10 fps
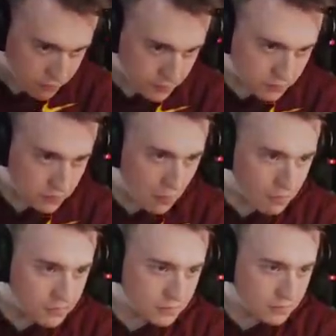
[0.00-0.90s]
copied me
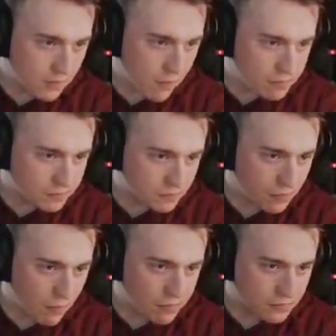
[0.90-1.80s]
a couple
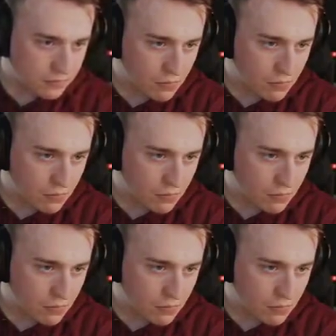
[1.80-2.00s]
times.